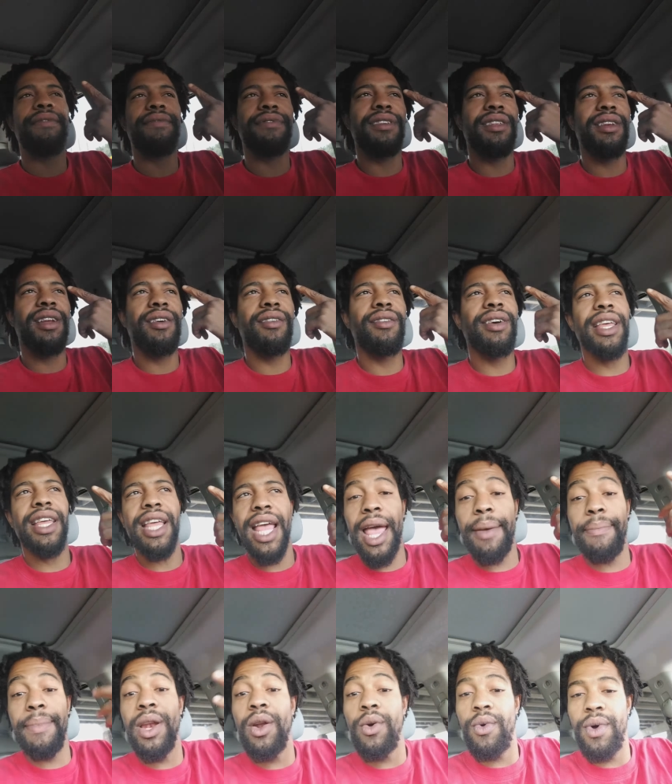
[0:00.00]
you know, it
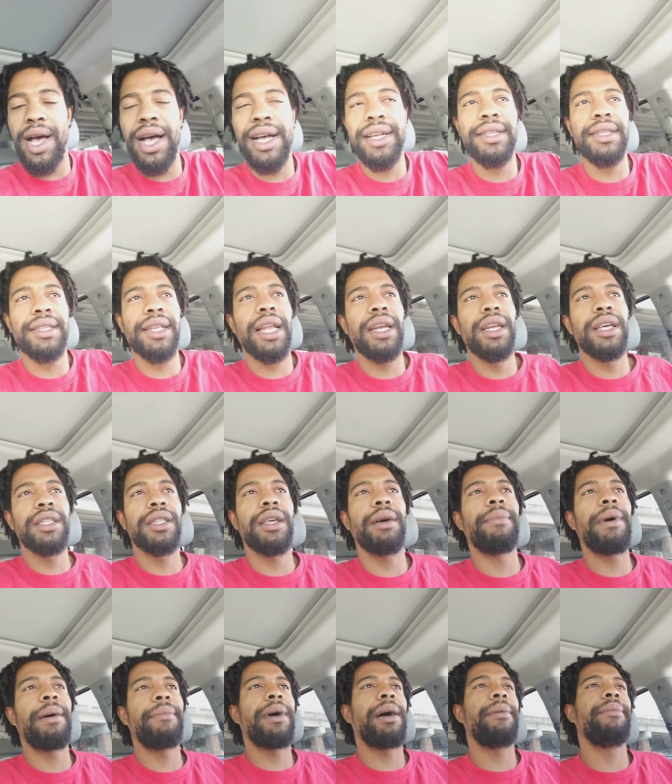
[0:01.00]
had been a while because I looked up
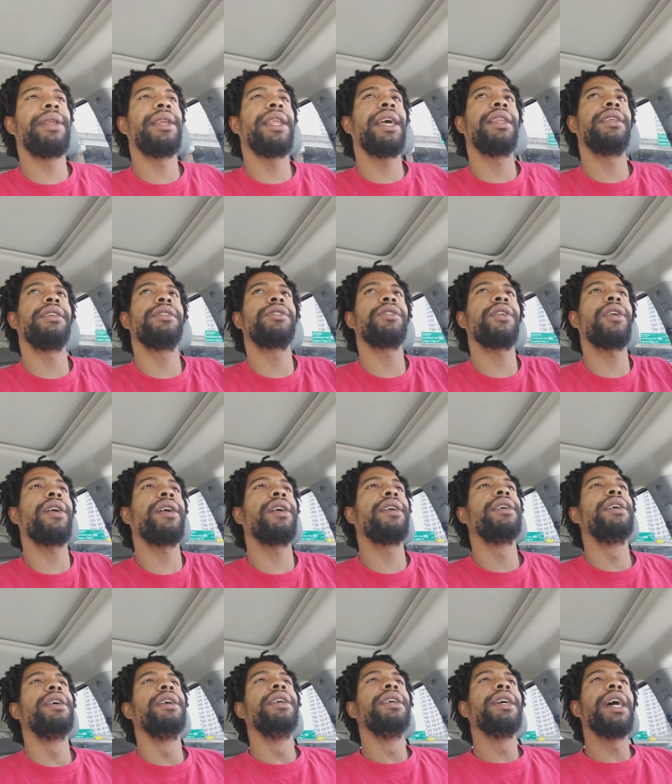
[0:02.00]
my mom and daddy chart.
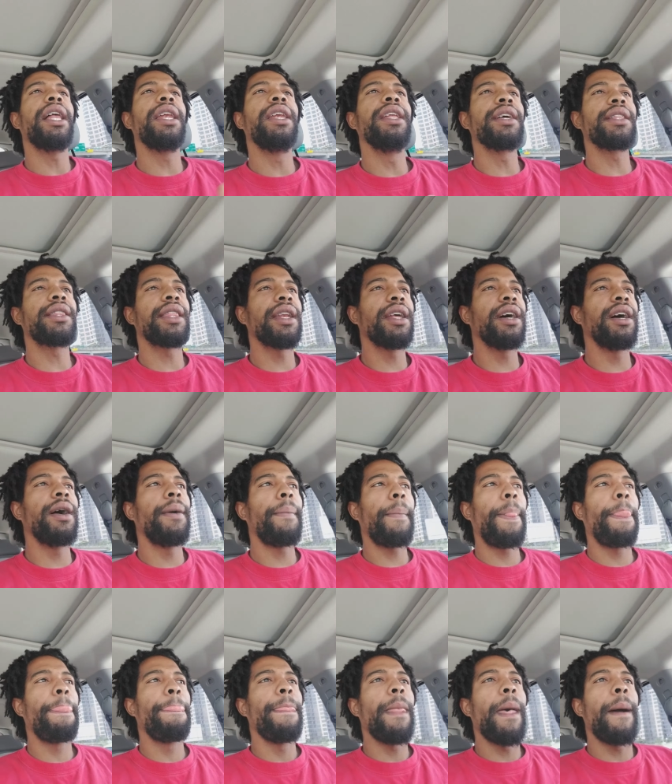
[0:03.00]
I looked it up.
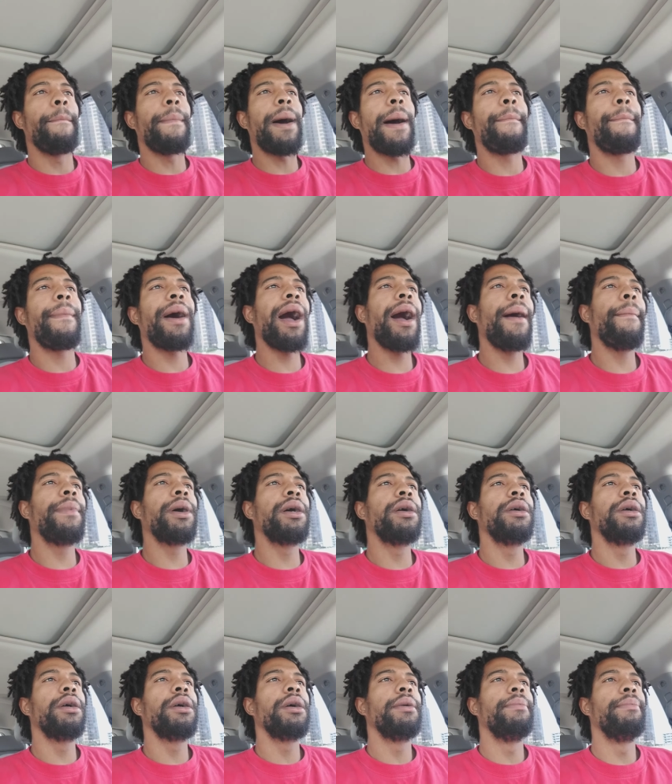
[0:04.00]
My
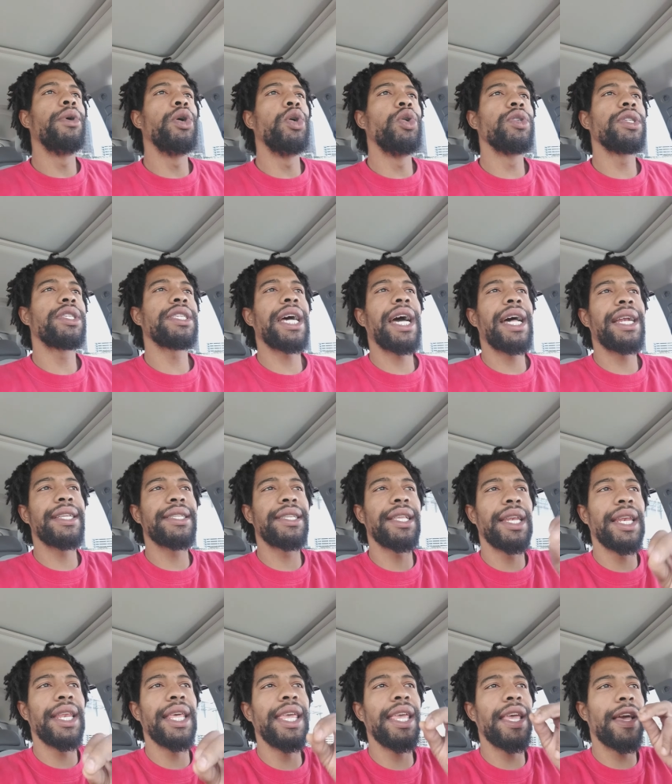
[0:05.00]
mama moon sign is a
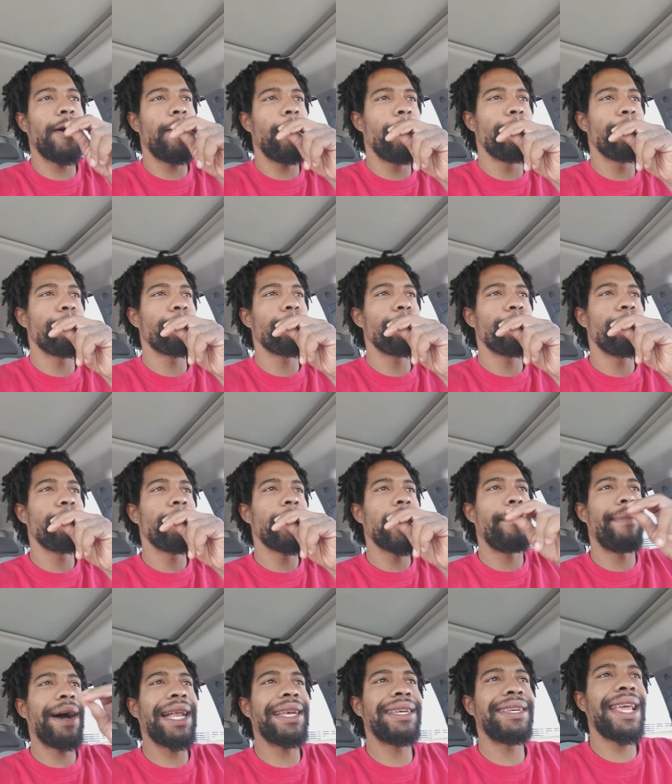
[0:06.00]
Leo.
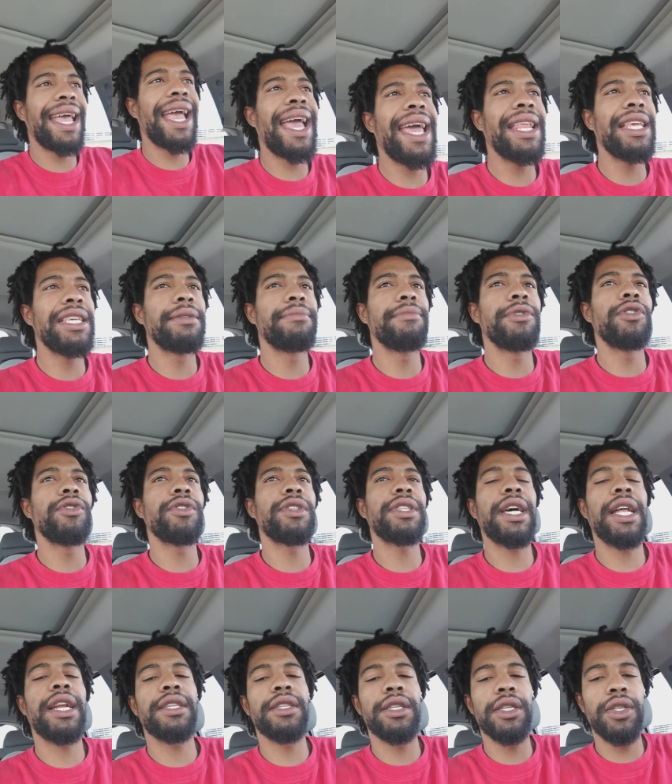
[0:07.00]
My daddy's moon
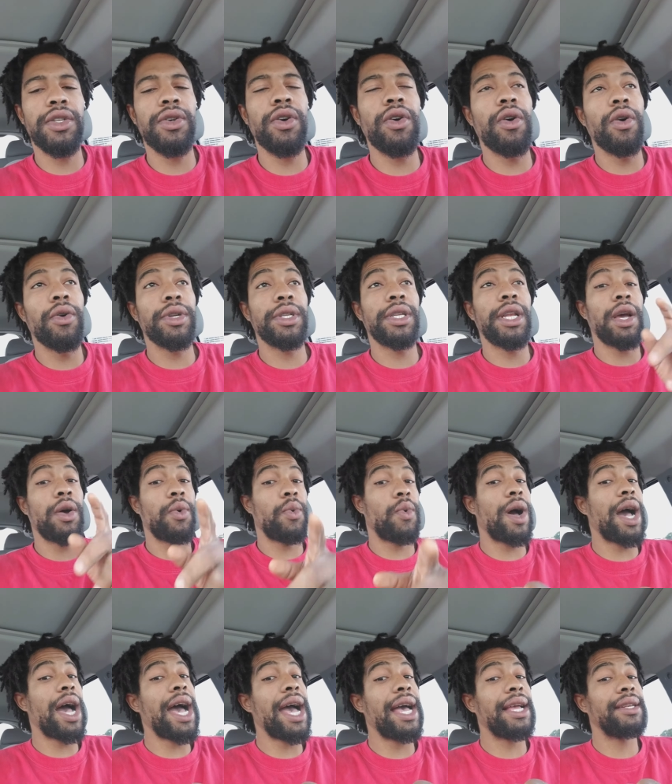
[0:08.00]
sign is a Taurus. Now
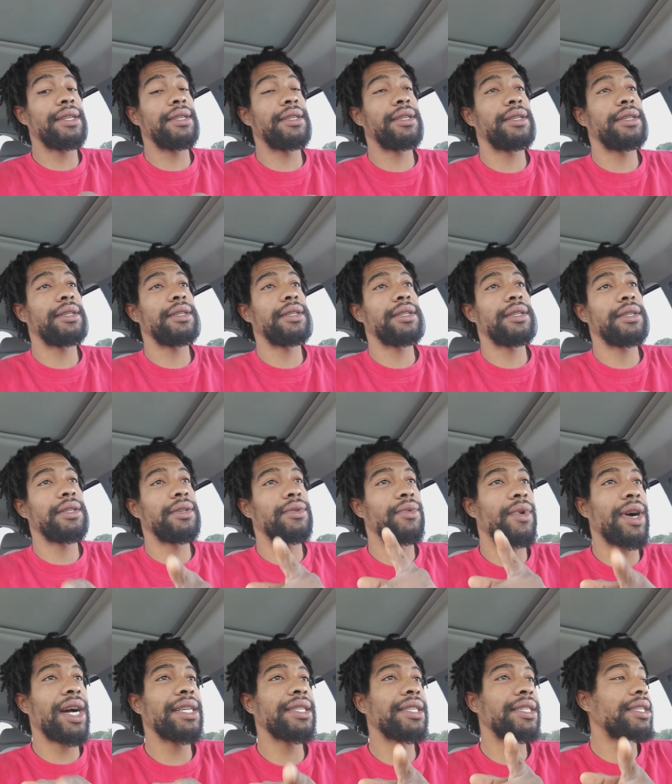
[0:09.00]
watch
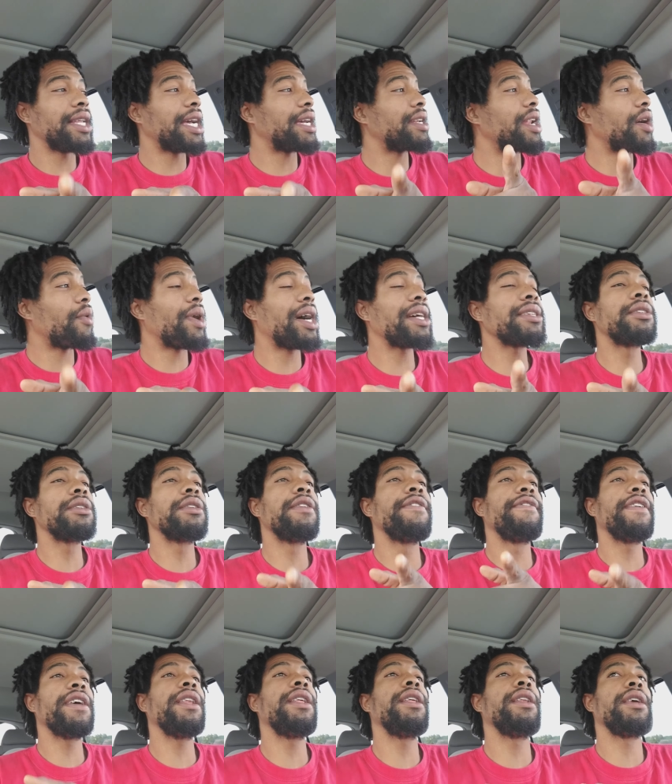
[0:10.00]
the
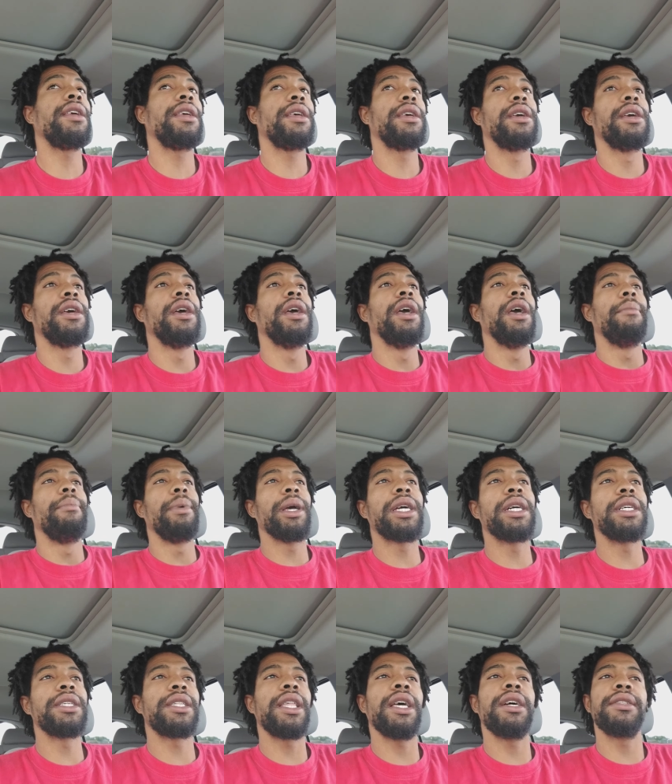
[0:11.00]
divinity,
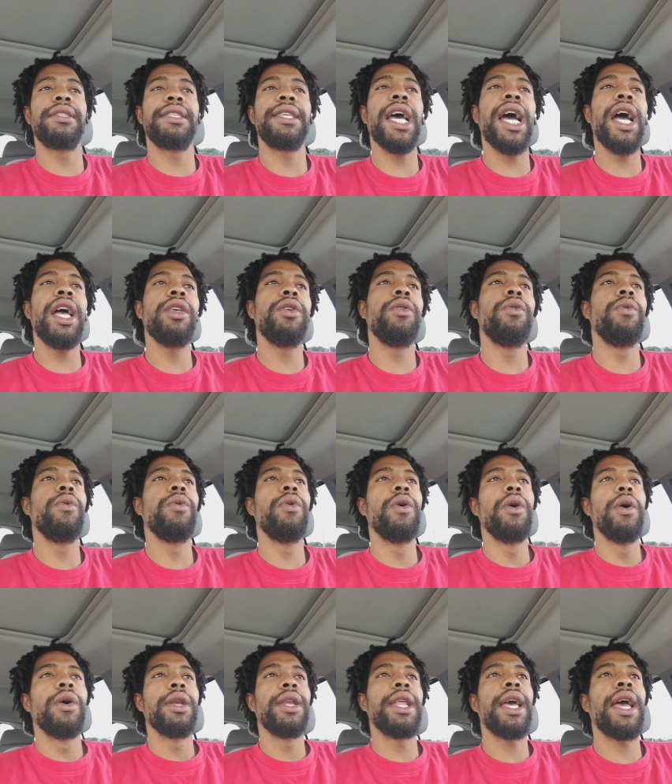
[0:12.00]
because they'll tell you
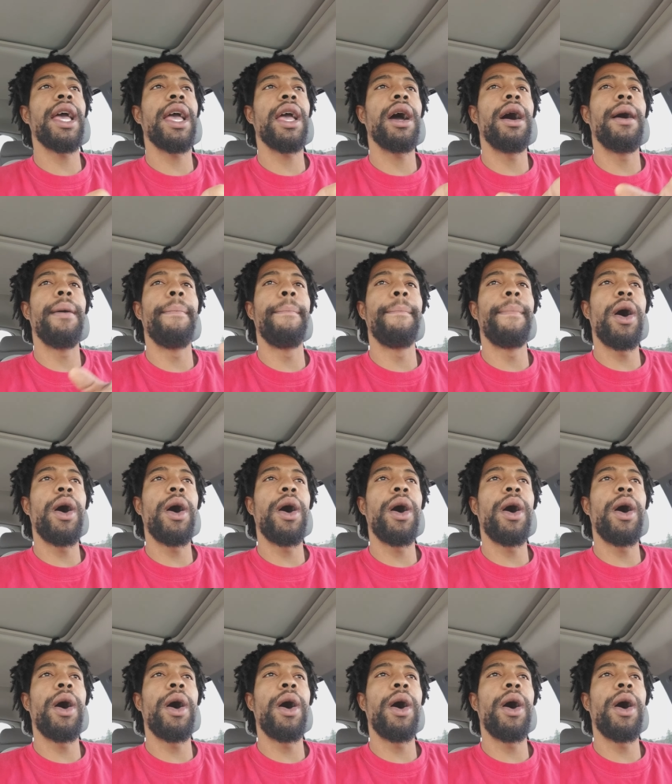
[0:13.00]
that a